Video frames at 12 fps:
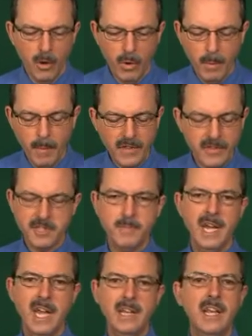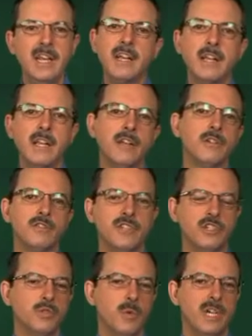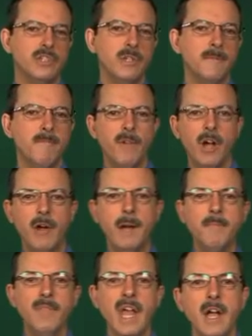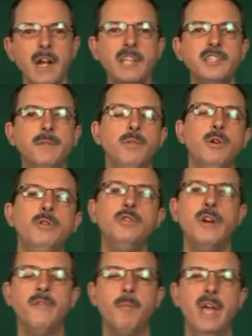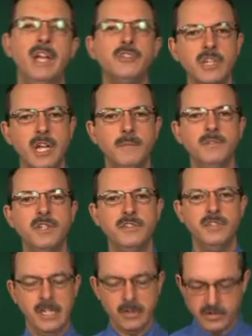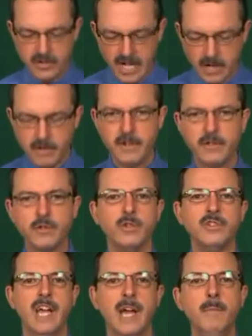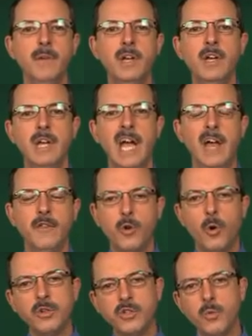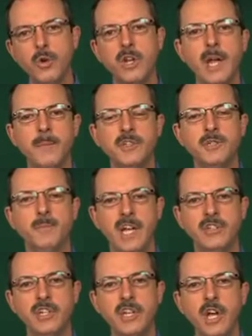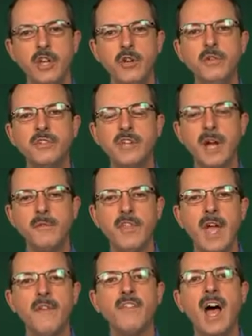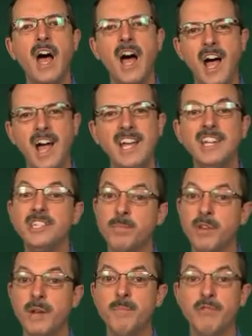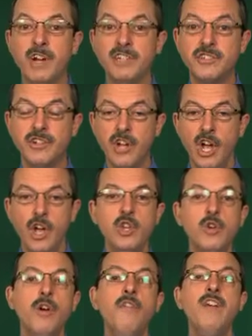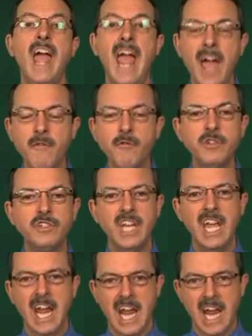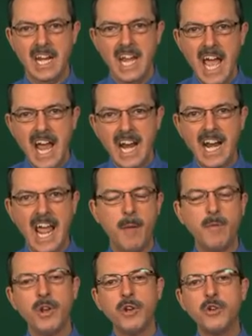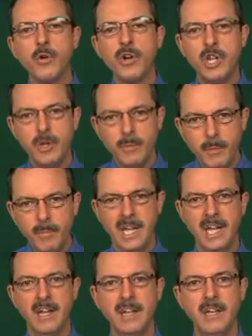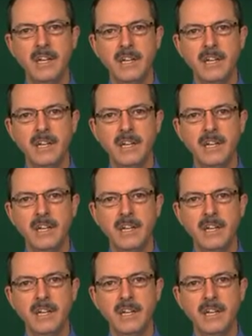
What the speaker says: What might this mean in a clinical situation? All right, let's suppose you have a patient comes in to see you, standard physical exam. In the course of working up this patient, you discover they have the highest blood pressure you have ever seen in an ambulatory human being.